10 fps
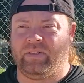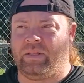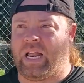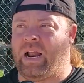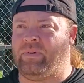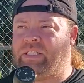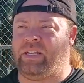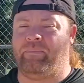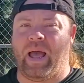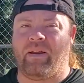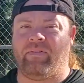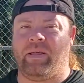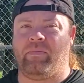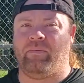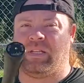that I received back
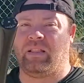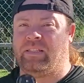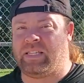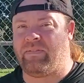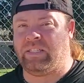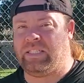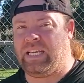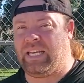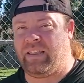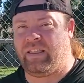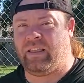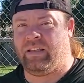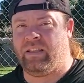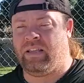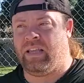from them was on the 17th,
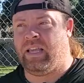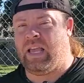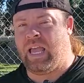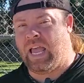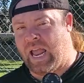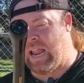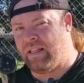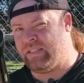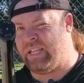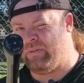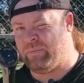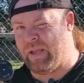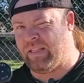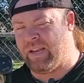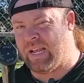and then this thing was
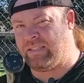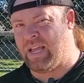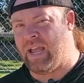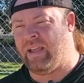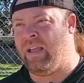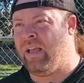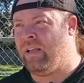made the next day.